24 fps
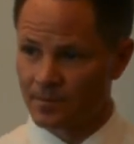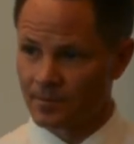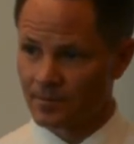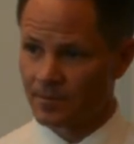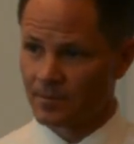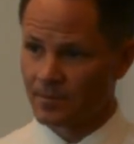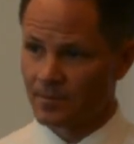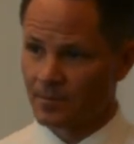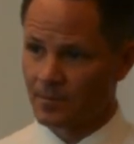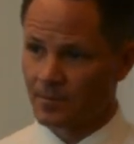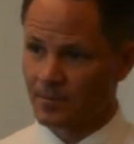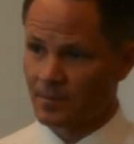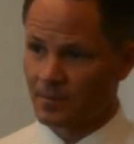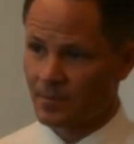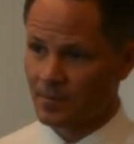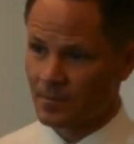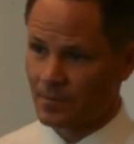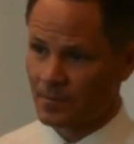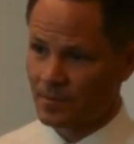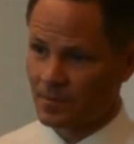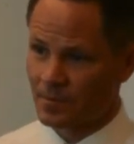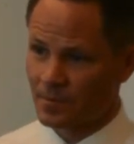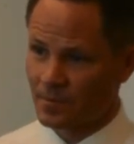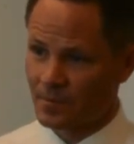I'm, you know,
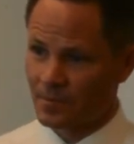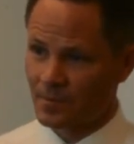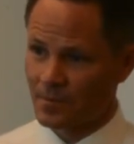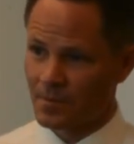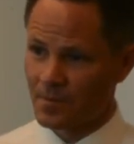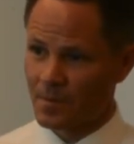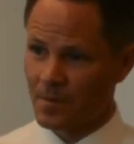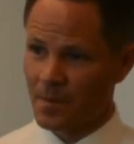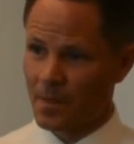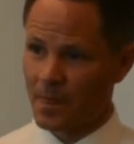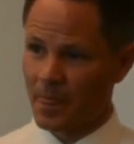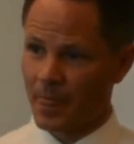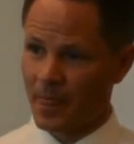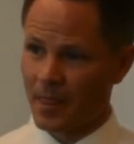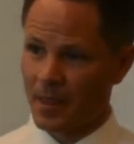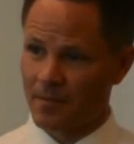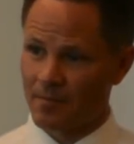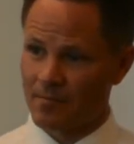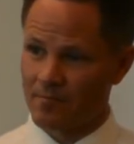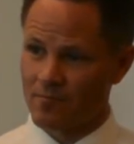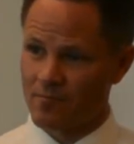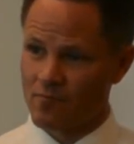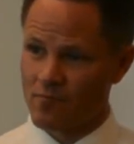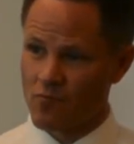this is new to me. So,
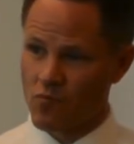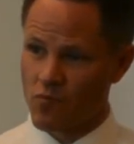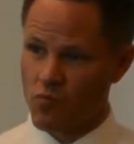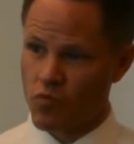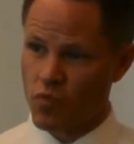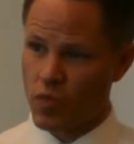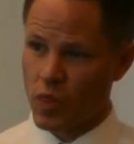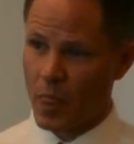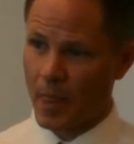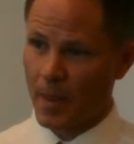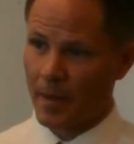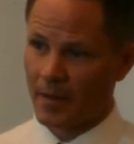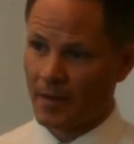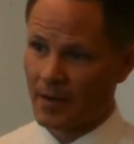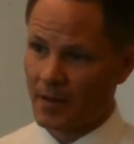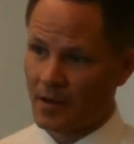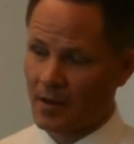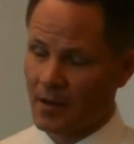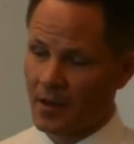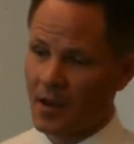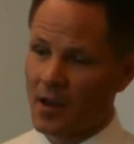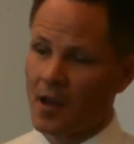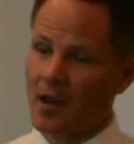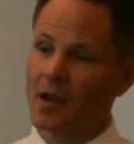what is the 5S
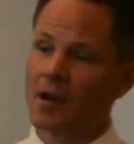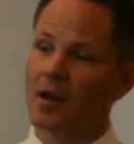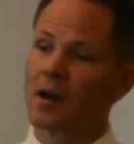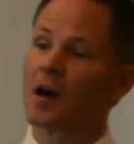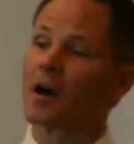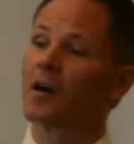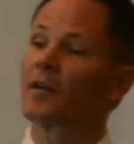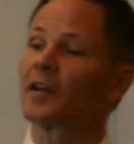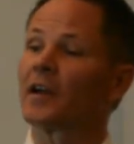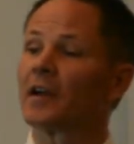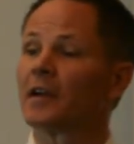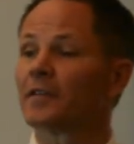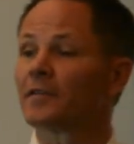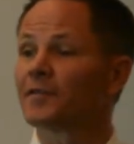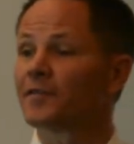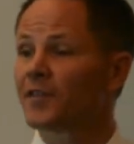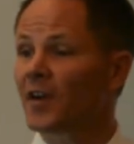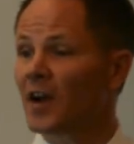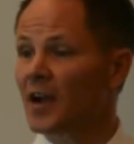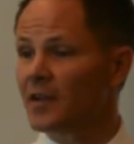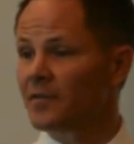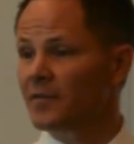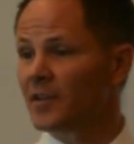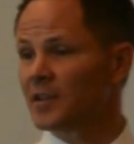Okay,
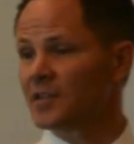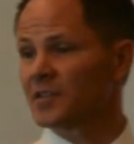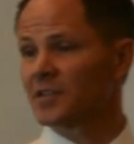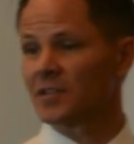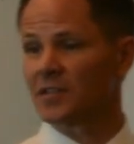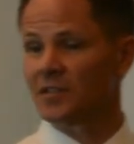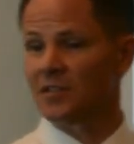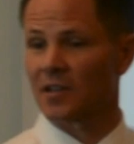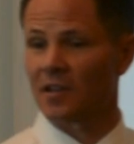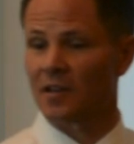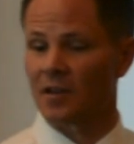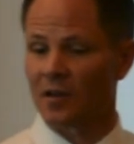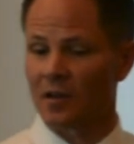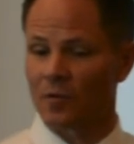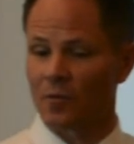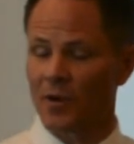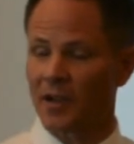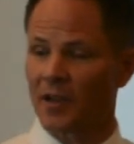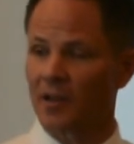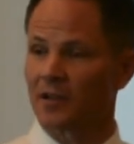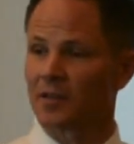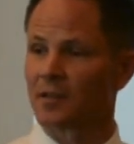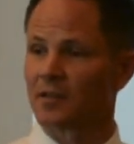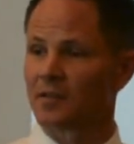5S is a
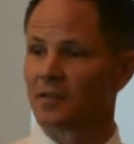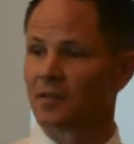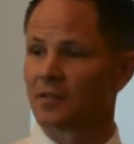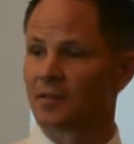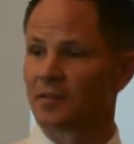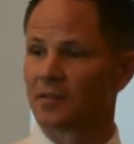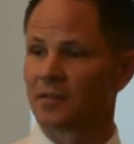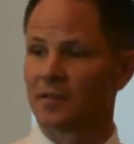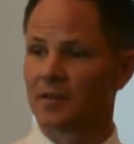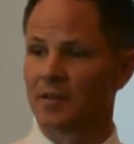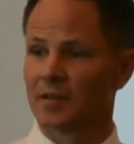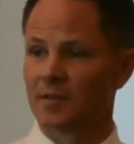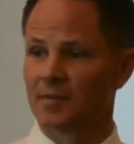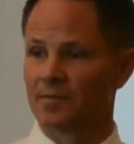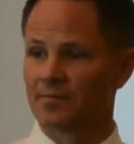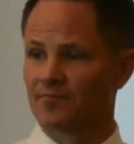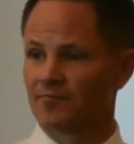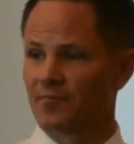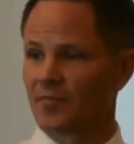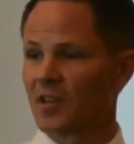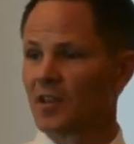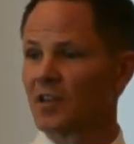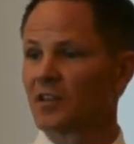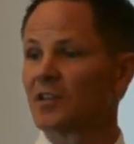Obviously, way- something to do with
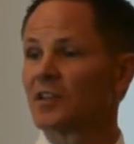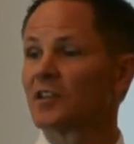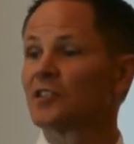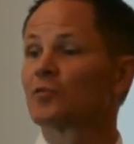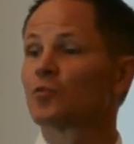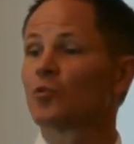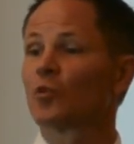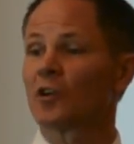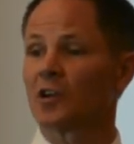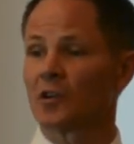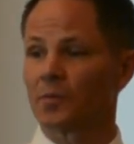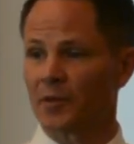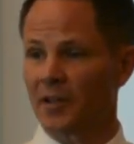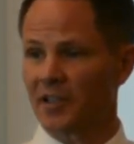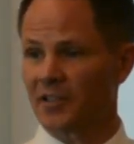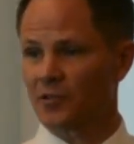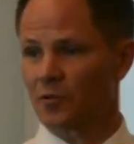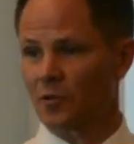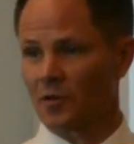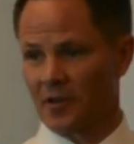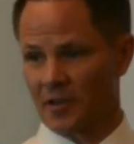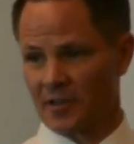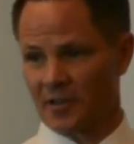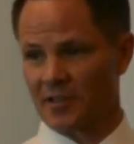appearance, but, It's
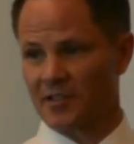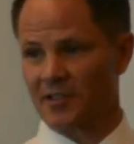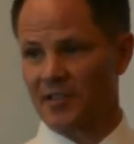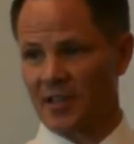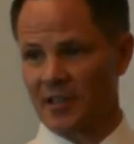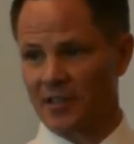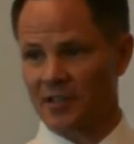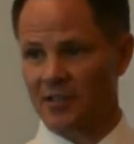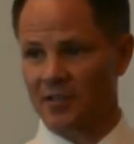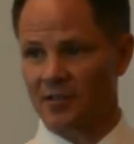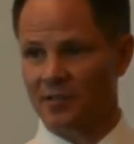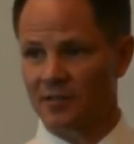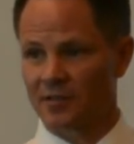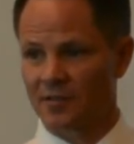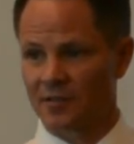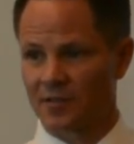workplace organization.